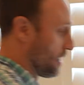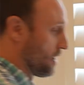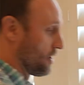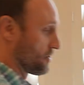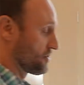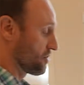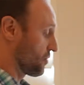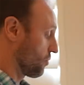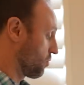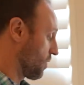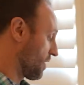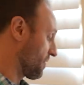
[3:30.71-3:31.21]

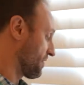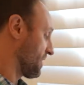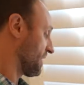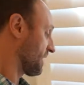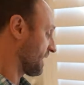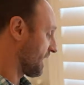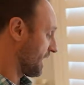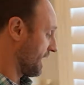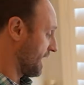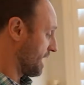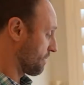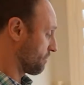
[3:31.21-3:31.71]
So one thing
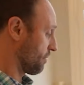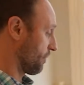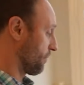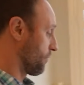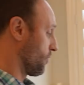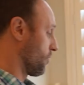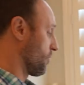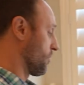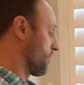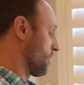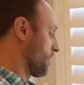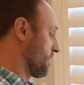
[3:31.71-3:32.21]
that I had
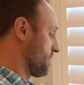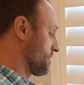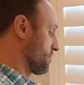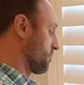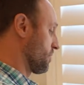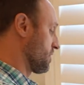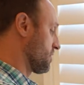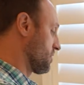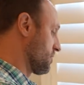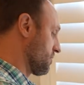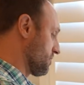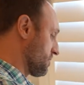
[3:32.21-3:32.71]
before is
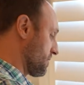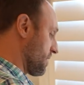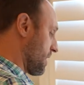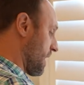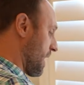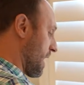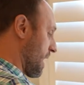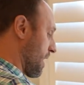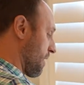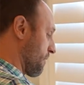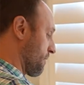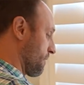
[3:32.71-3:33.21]
we used to
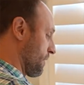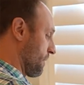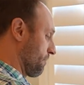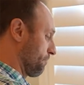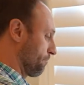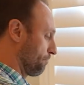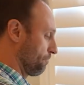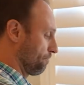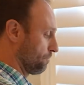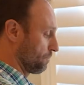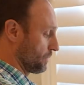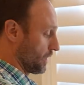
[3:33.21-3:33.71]
have
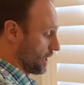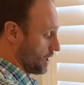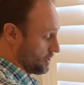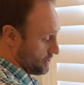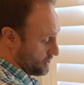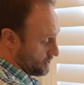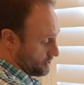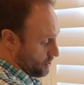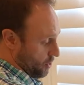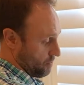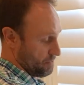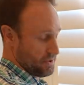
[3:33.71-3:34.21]
a
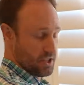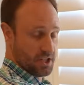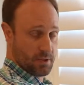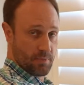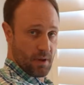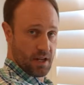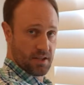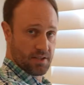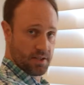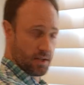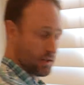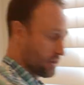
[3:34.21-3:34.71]
soap
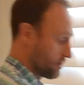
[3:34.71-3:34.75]
dispenser